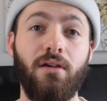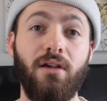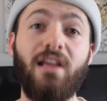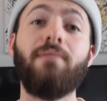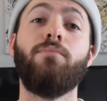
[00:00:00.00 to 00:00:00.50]

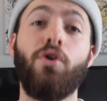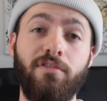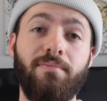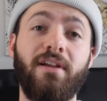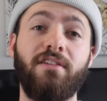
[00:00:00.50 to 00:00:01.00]
In
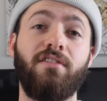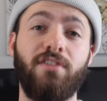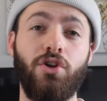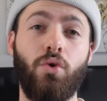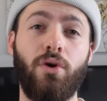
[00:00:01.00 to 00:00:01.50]
most places
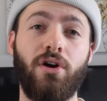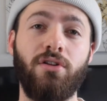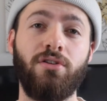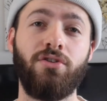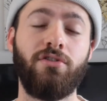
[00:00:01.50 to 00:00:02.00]
in your
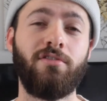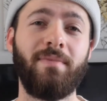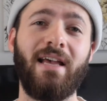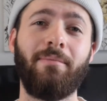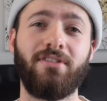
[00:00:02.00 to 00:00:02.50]
world, you should
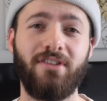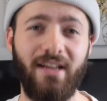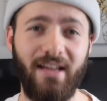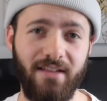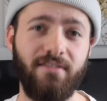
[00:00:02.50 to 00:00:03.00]
be able to
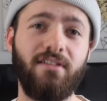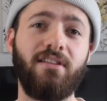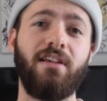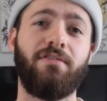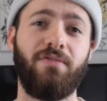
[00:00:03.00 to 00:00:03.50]

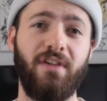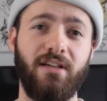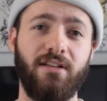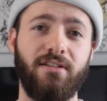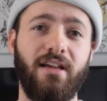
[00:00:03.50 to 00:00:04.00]
instantly
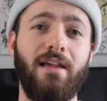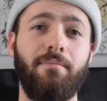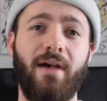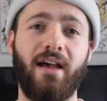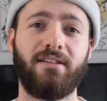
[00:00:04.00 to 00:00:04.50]
feel the
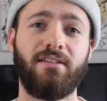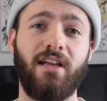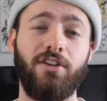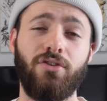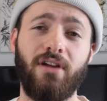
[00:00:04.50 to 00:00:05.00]
impact
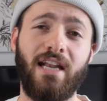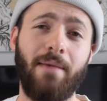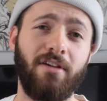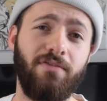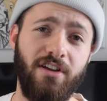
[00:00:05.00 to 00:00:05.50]
that your
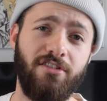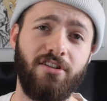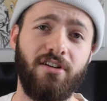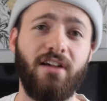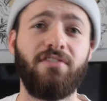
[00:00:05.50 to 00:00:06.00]
dynamic
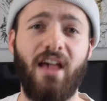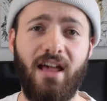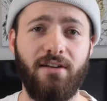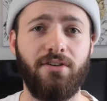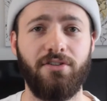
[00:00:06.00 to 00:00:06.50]
feature has
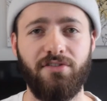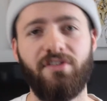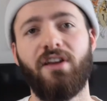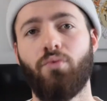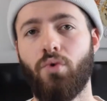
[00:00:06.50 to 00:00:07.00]
had on
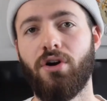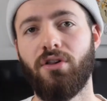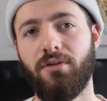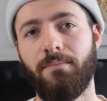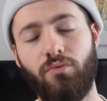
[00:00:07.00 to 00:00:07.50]
said
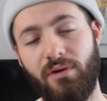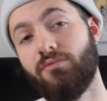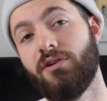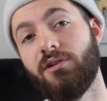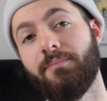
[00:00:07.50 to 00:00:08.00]
world. When
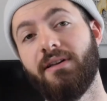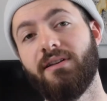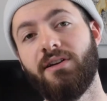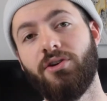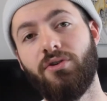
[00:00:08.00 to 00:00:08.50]
world
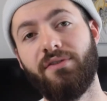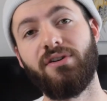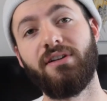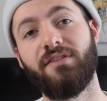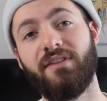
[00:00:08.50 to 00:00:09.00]
building, you have to
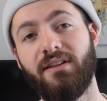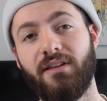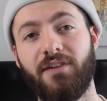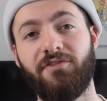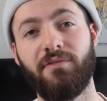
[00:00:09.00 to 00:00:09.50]
understand the
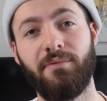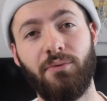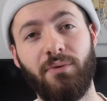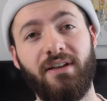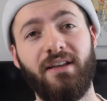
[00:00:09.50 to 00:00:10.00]
difference
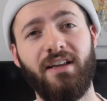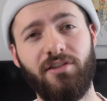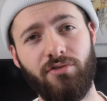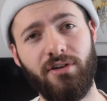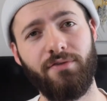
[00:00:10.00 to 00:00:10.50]
between the
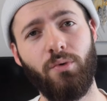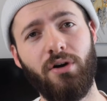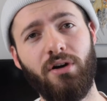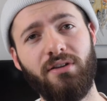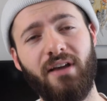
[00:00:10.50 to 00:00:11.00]
history of a
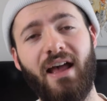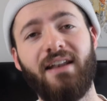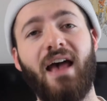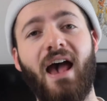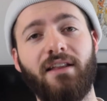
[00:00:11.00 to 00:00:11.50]
world and
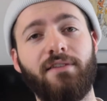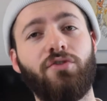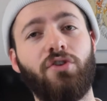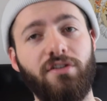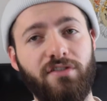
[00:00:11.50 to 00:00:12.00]
the active
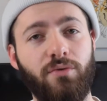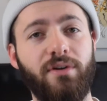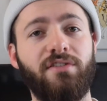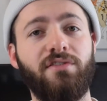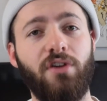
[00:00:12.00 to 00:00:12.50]

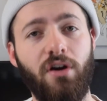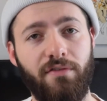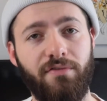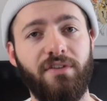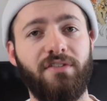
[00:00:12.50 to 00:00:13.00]
consequences of
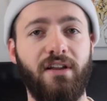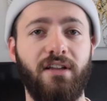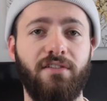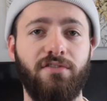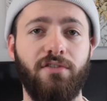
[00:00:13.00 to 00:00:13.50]
said
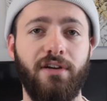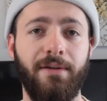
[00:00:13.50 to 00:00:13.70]
history.